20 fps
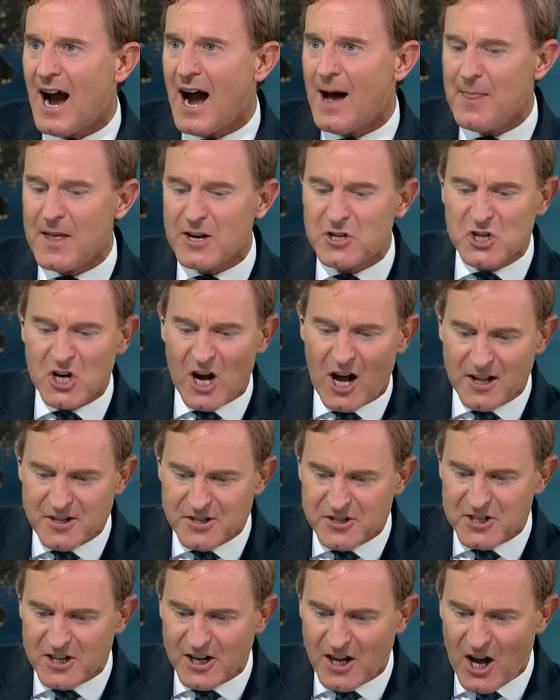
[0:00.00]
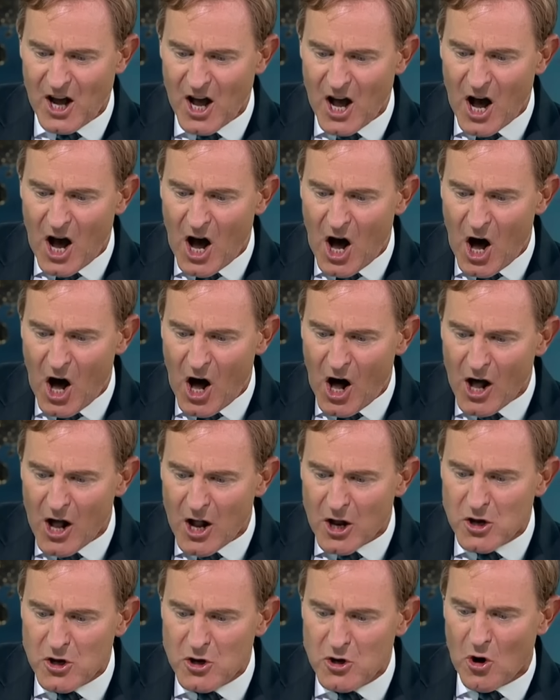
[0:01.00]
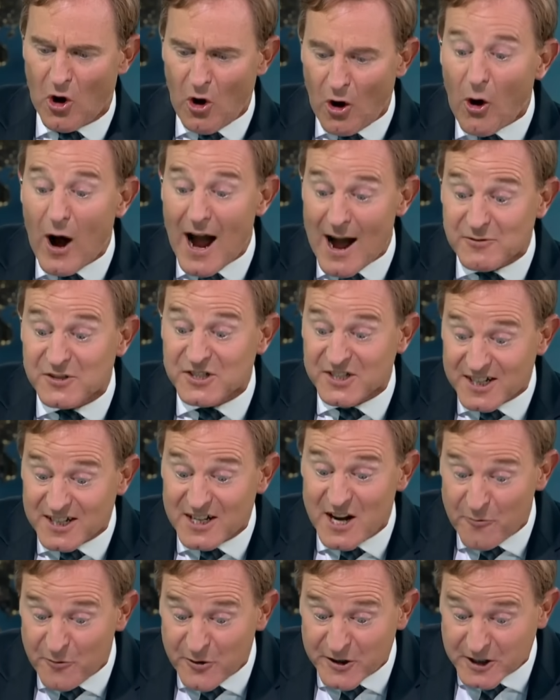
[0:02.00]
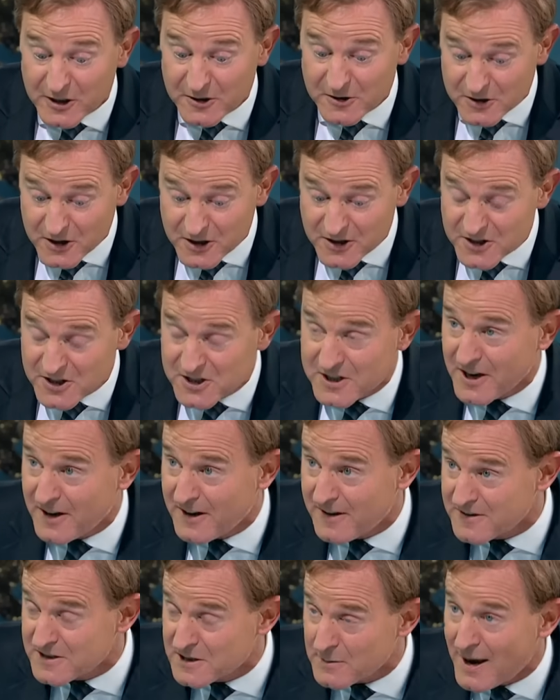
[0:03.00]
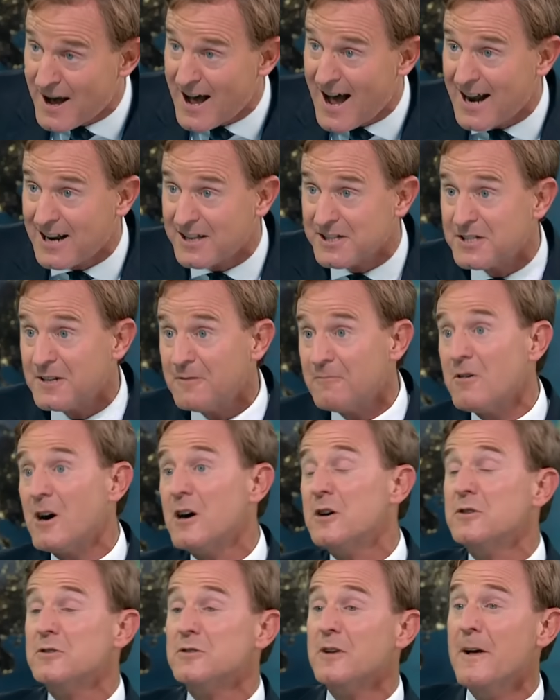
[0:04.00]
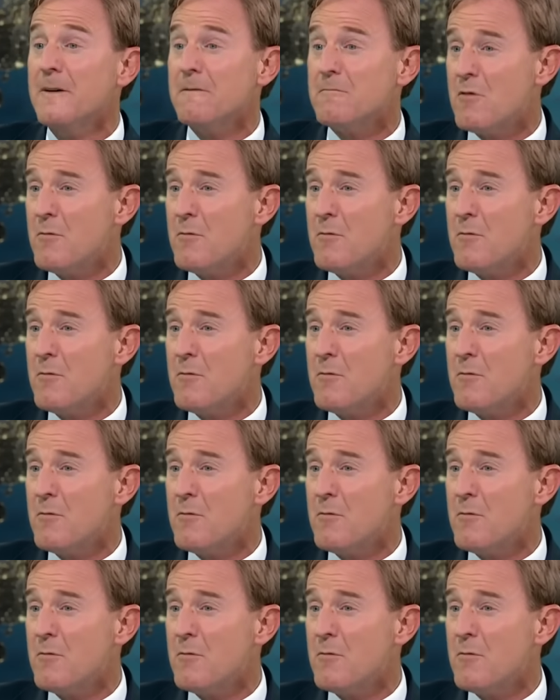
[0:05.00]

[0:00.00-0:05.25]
and the Chancellor are not or have significant concerns about Alison Rose